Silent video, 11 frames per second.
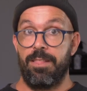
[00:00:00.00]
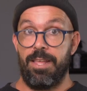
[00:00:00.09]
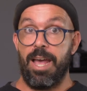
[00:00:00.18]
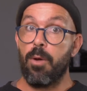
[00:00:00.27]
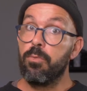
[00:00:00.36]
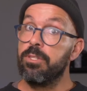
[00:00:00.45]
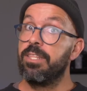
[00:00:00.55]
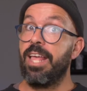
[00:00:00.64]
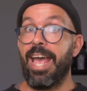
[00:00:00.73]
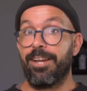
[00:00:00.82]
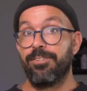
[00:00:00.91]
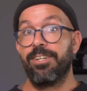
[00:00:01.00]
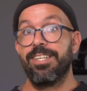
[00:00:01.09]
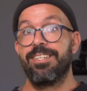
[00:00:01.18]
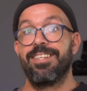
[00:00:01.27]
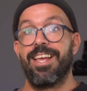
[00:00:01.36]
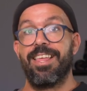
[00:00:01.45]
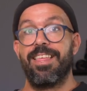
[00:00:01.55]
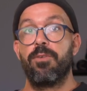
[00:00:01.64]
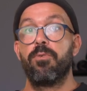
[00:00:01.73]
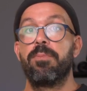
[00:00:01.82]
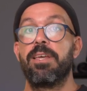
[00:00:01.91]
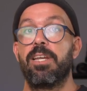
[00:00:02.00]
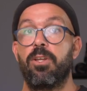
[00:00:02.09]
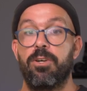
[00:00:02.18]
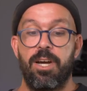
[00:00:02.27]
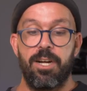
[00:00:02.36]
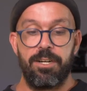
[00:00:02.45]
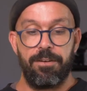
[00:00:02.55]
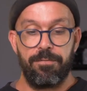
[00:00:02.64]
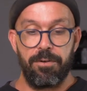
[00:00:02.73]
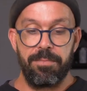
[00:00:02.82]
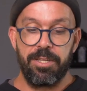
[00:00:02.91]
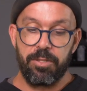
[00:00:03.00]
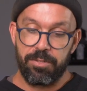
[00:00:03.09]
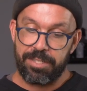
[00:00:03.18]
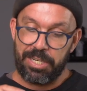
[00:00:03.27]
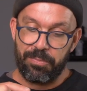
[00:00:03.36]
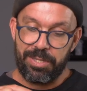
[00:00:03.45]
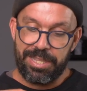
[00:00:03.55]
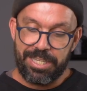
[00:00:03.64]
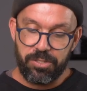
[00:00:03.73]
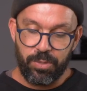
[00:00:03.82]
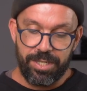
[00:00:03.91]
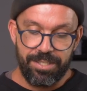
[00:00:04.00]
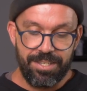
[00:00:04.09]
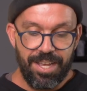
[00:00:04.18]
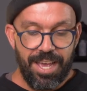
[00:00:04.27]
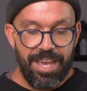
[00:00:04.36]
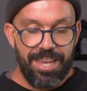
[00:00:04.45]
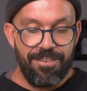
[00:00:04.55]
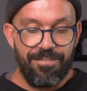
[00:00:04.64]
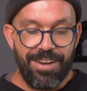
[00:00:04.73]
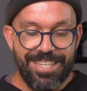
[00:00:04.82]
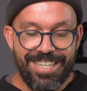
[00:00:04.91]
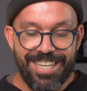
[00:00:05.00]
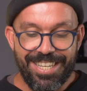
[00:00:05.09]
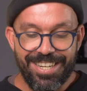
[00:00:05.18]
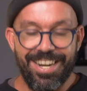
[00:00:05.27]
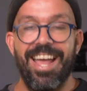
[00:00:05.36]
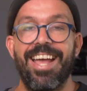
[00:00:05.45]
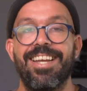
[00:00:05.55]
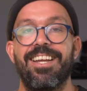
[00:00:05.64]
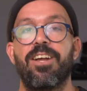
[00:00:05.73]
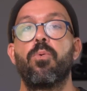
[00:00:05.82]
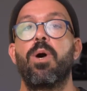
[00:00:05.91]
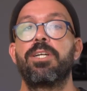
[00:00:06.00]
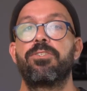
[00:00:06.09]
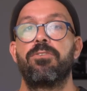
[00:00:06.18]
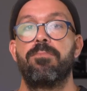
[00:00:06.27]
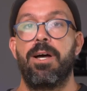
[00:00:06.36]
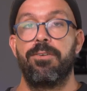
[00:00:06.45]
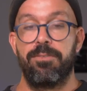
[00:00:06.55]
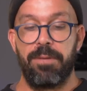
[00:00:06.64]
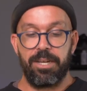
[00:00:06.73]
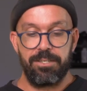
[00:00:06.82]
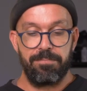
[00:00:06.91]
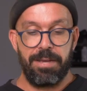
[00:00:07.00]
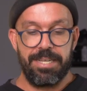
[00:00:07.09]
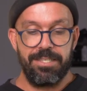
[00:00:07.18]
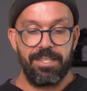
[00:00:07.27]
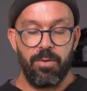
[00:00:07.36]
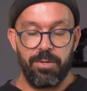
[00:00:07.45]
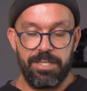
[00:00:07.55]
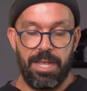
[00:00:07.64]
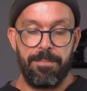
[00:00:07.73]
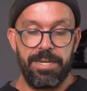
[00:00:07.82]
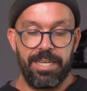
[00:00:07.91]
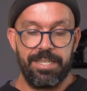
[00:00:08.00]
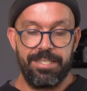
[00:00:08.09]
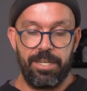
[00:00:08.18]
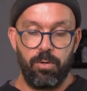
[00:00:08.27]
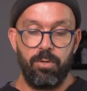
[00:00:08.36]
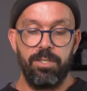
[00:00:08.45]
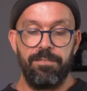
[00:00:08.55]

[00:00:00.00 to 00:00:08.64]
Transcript: I would actually say that it would be a lot harder for me to skate with these wheels if I didn't add a Quattro mount, because basically what's happening is that all the